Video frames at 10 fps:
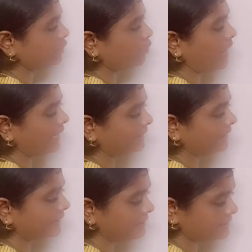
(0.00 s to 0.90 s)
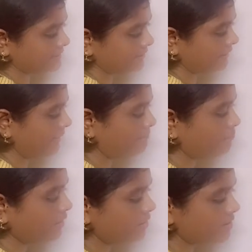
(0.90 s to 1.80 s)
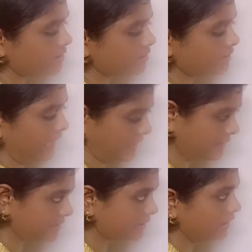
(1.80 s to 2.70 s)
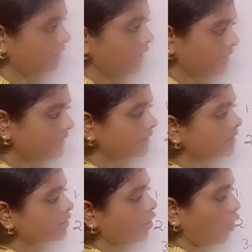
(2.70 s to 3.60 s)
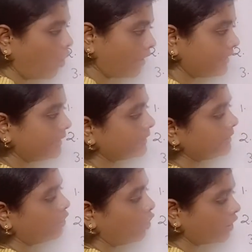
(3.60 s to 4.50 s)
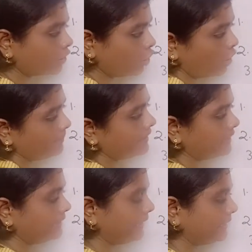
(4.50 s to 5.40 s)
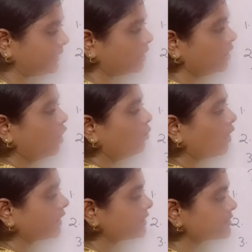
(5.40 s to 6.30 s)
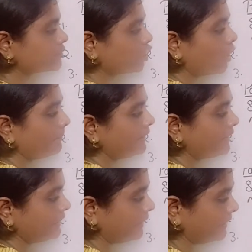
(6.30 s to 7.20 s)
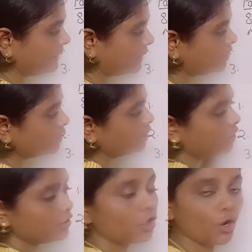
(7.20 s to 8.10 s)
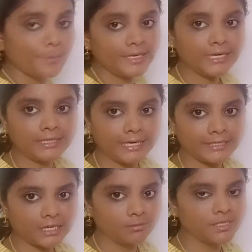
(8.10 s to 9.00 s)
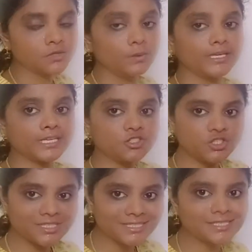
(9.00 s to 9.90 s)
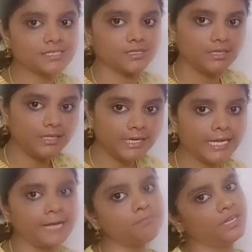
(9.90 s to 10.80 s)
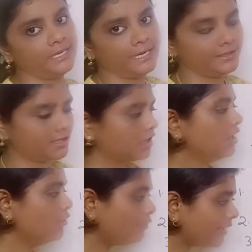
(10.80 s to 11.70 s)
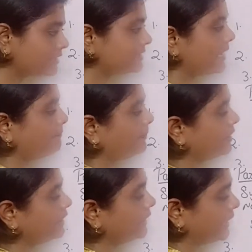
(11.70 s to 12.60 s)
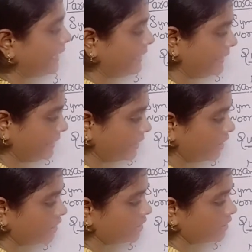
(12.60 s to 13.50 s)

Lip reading: quantities, numbers like this. Here ordinal or nominal data. What is nominal data? Nominal data means we can just name the data. For example, India,